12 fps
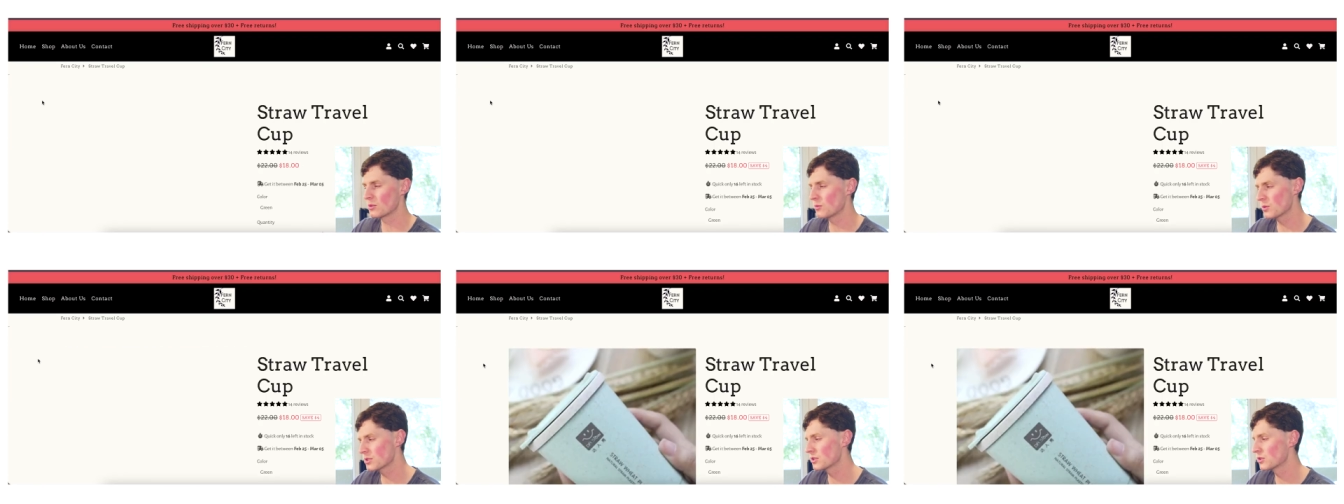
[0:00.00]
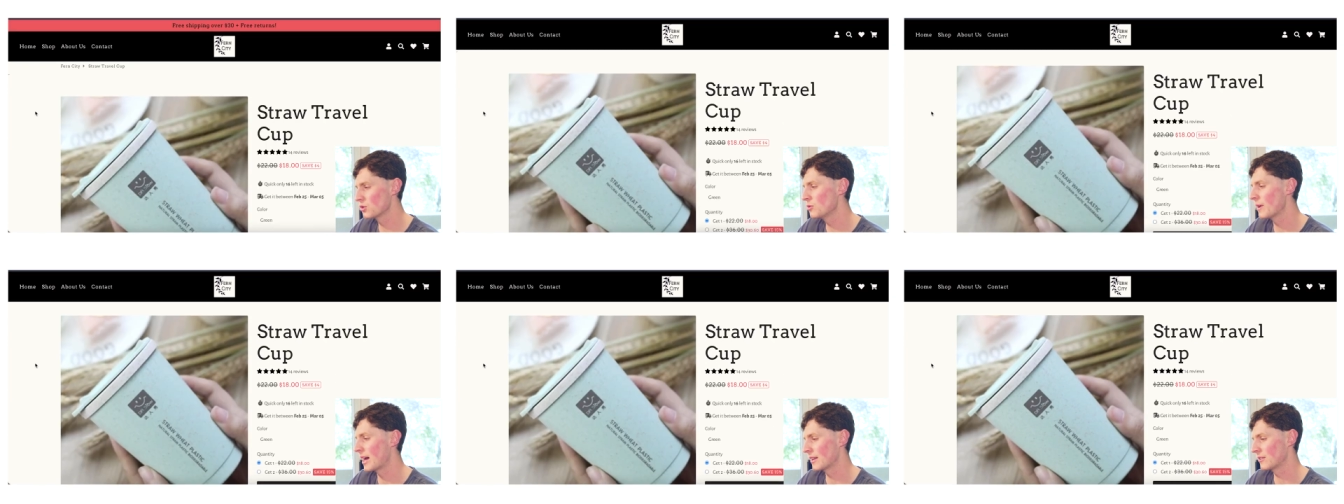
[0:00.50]
So it wasn't
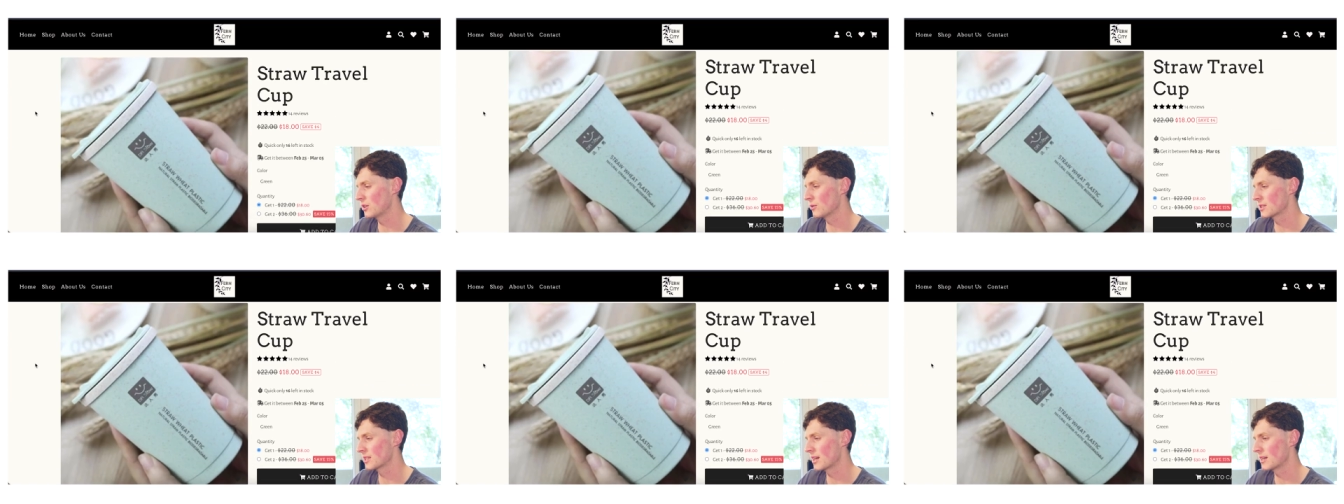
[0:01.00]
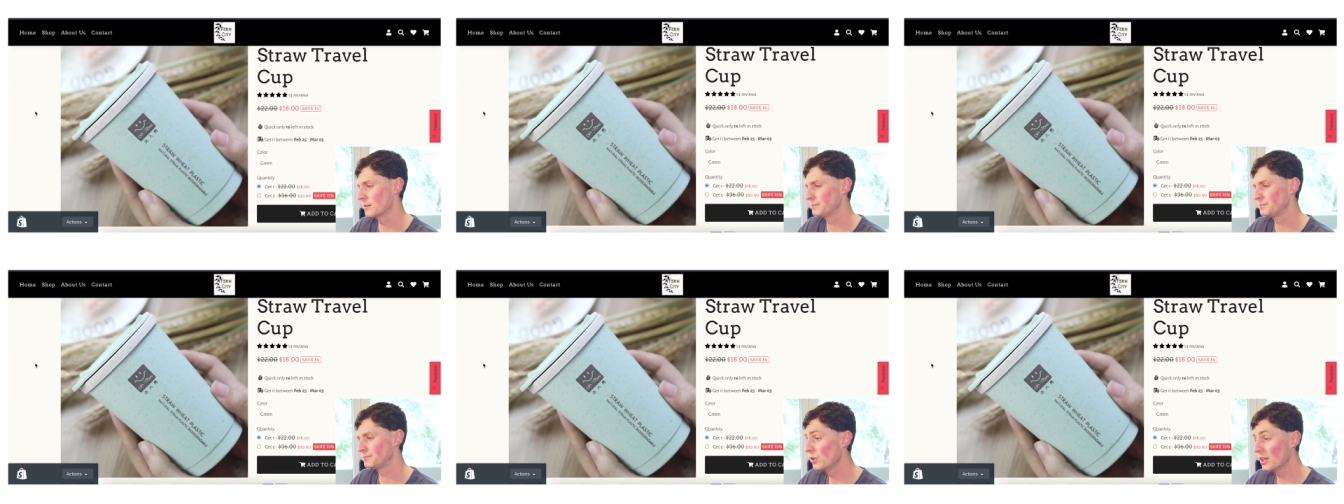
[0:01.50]
too bad in the USA.
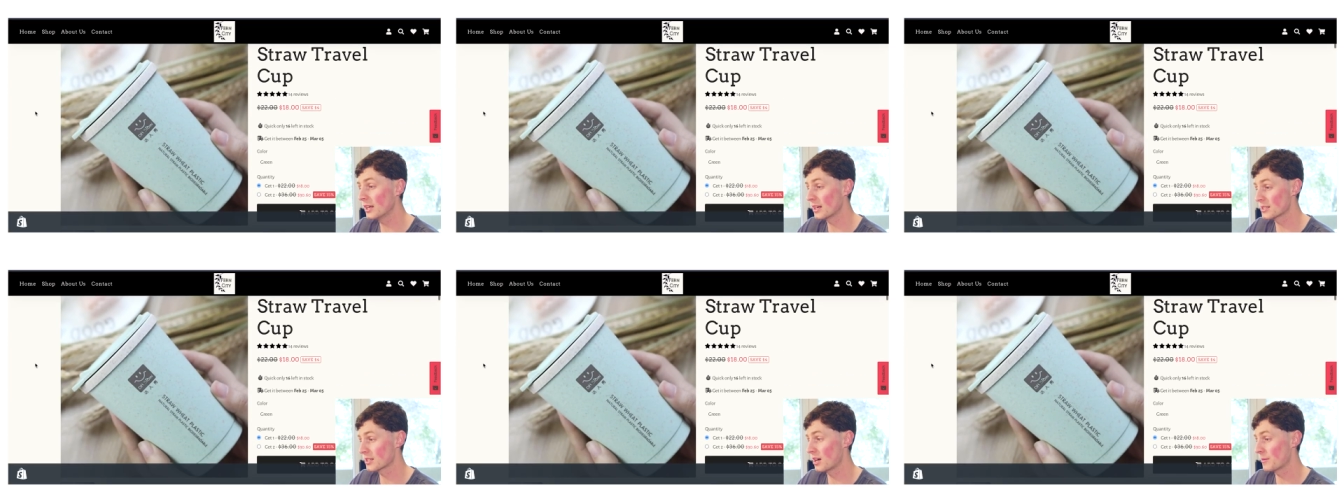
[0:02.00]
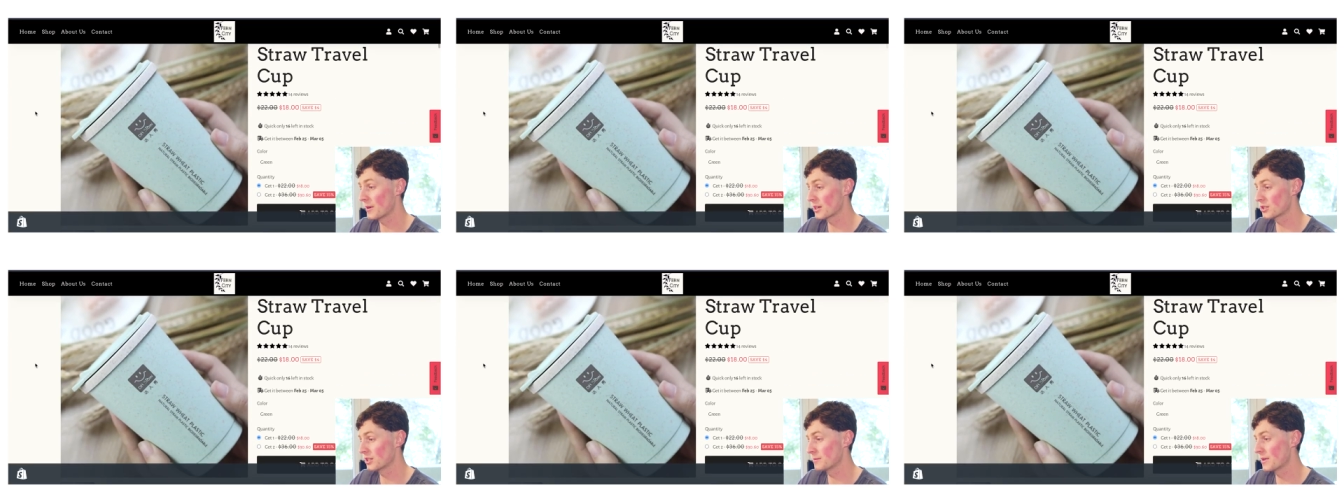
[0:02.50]
Really nice cup,
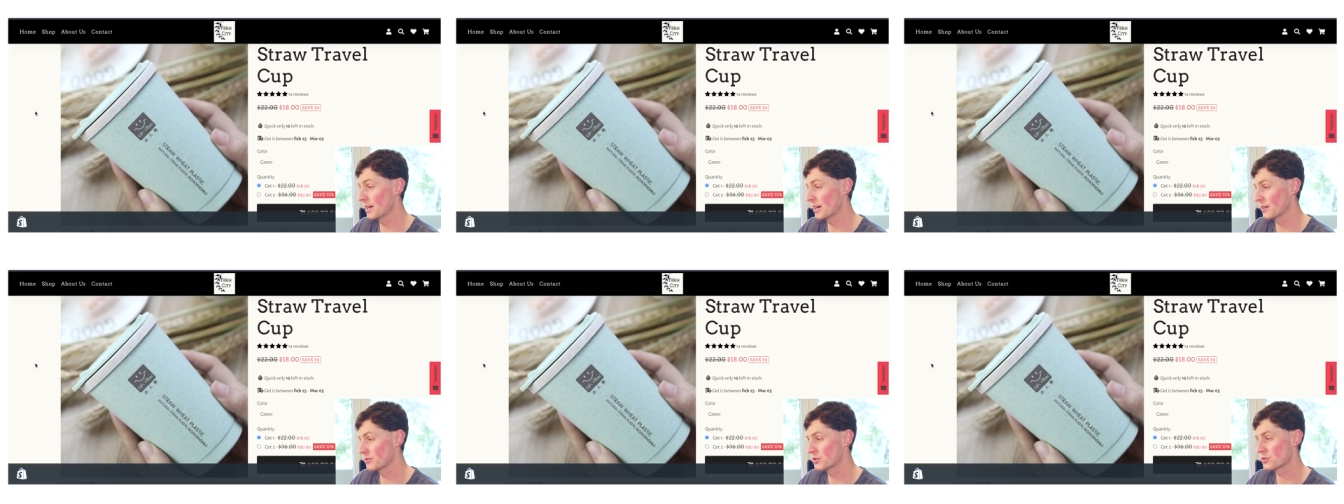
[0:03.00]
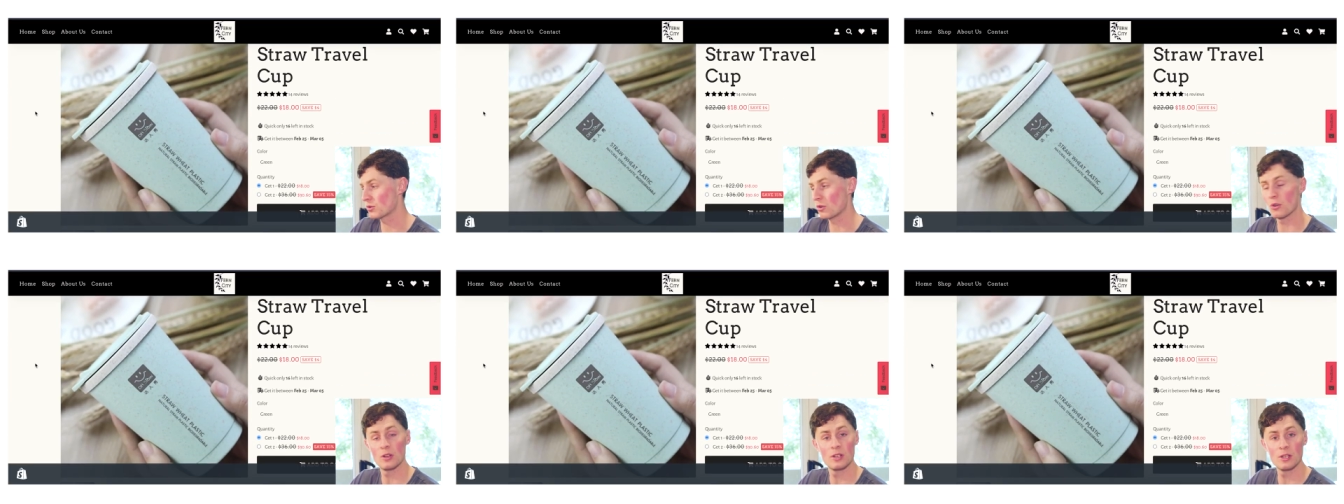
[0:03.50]
actually, made out of
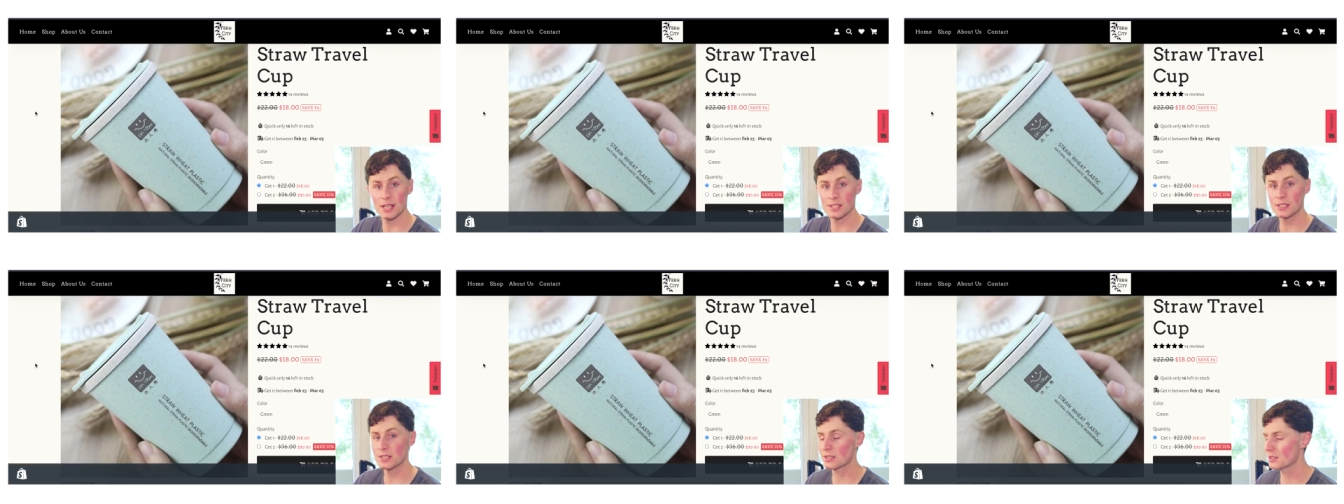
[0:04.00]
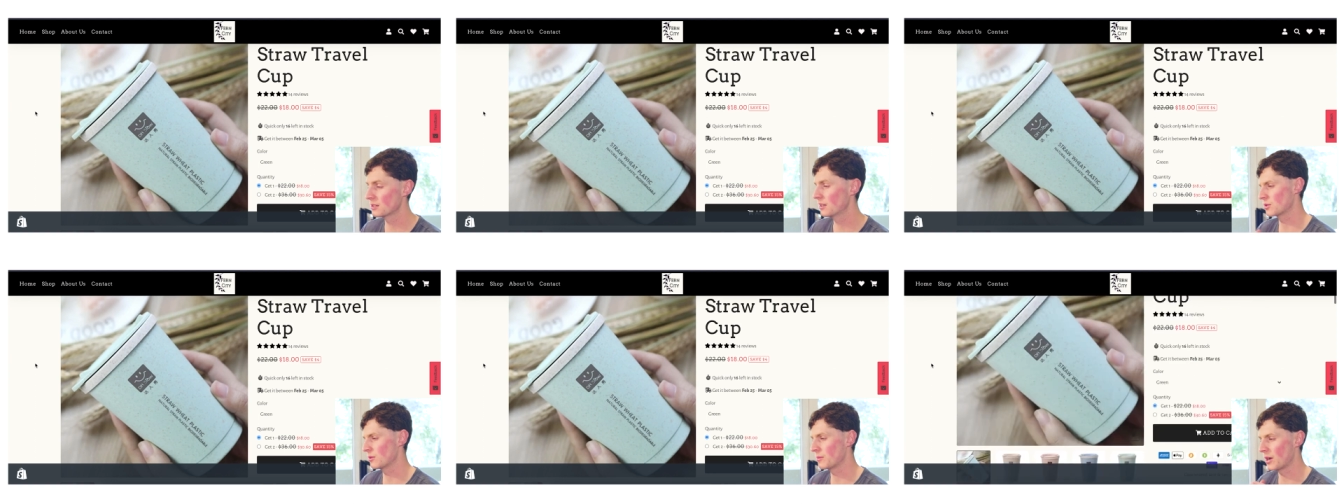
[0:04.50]
straw plastic,
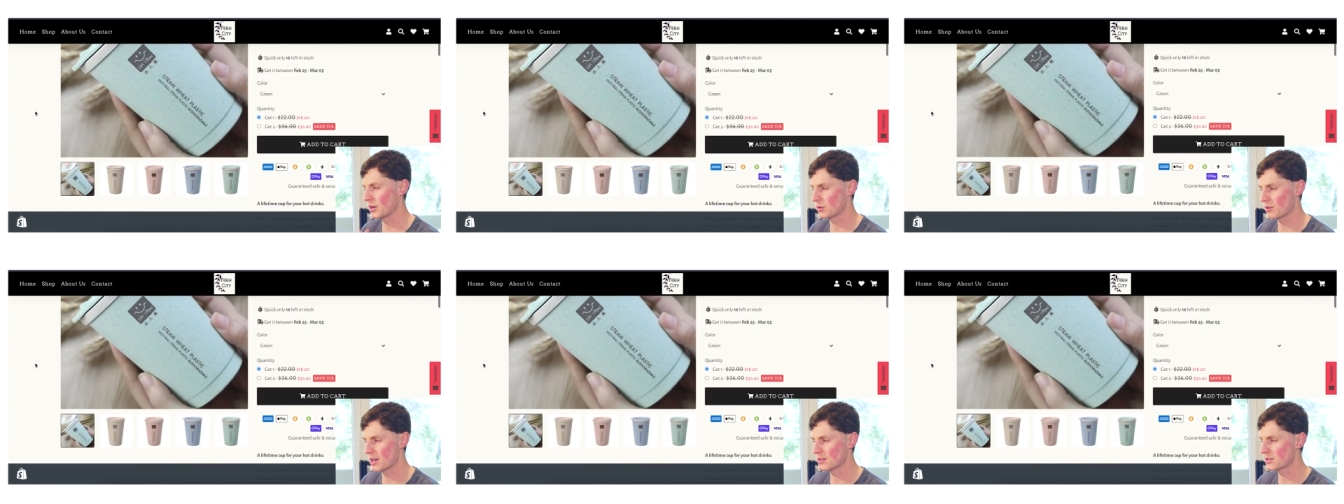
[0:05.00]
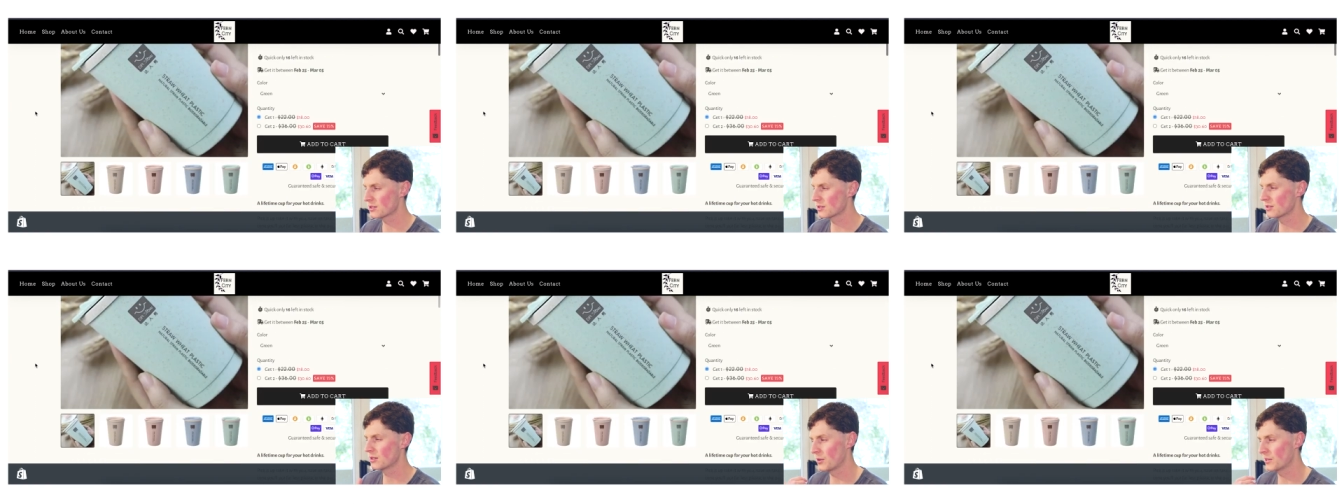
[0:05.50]
so it
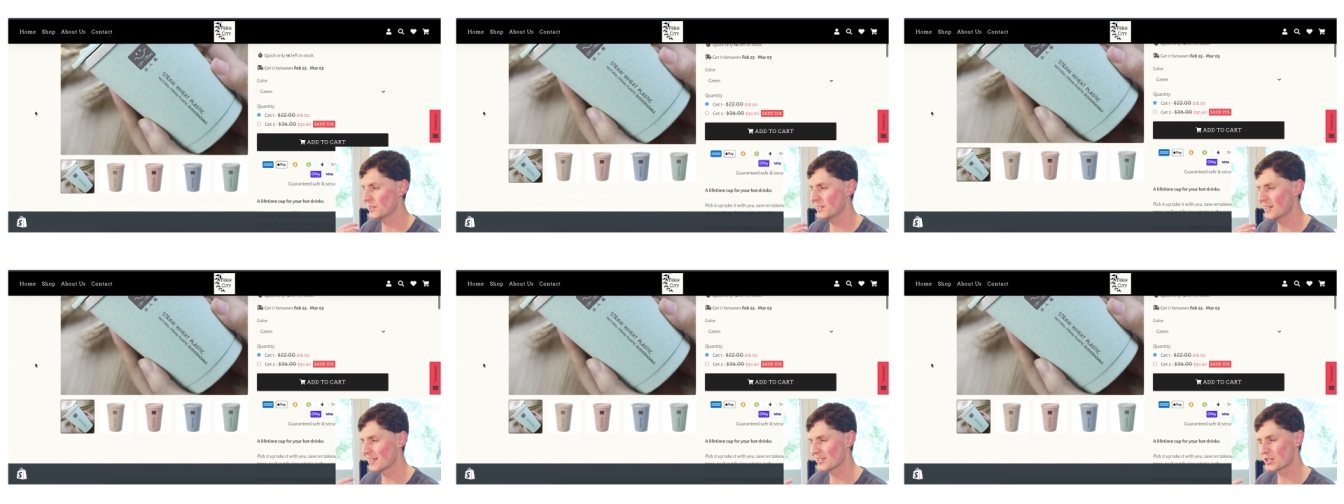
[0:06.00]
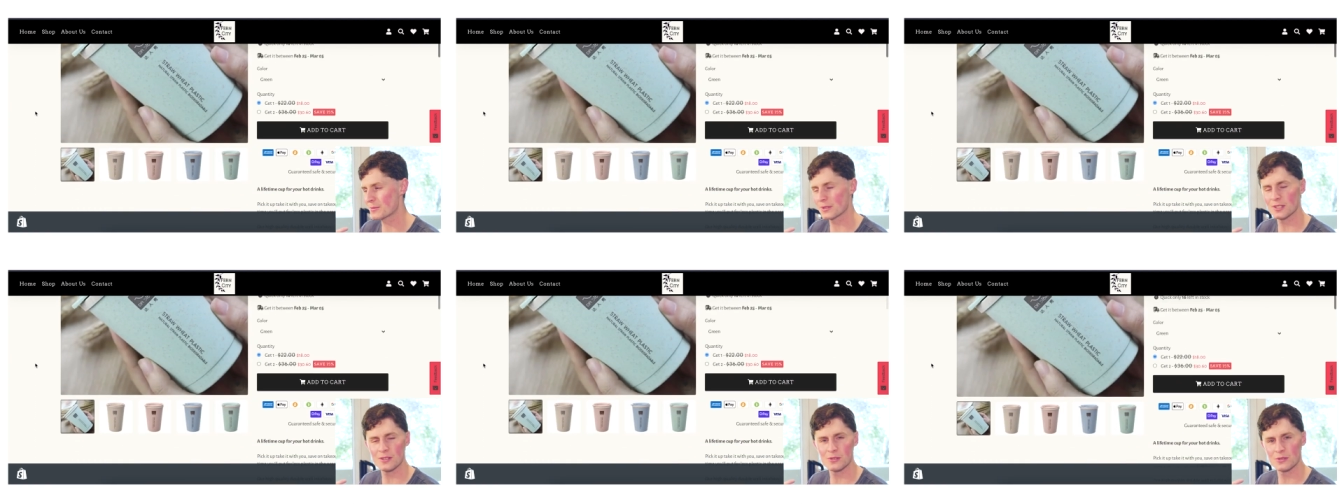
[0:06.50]
biodegrades. But yeah,
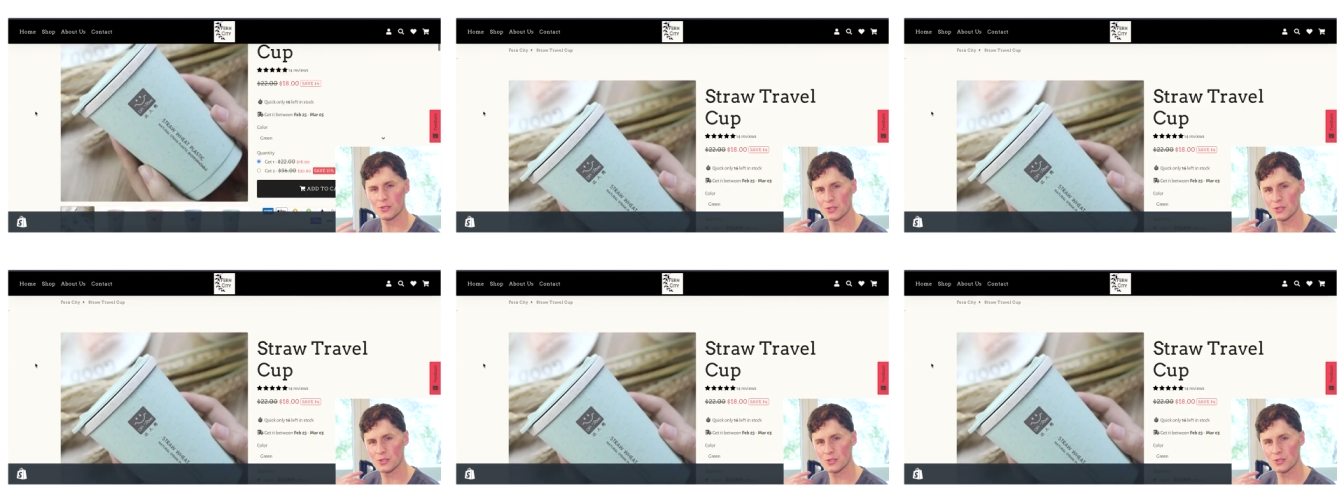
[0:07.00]
shipping times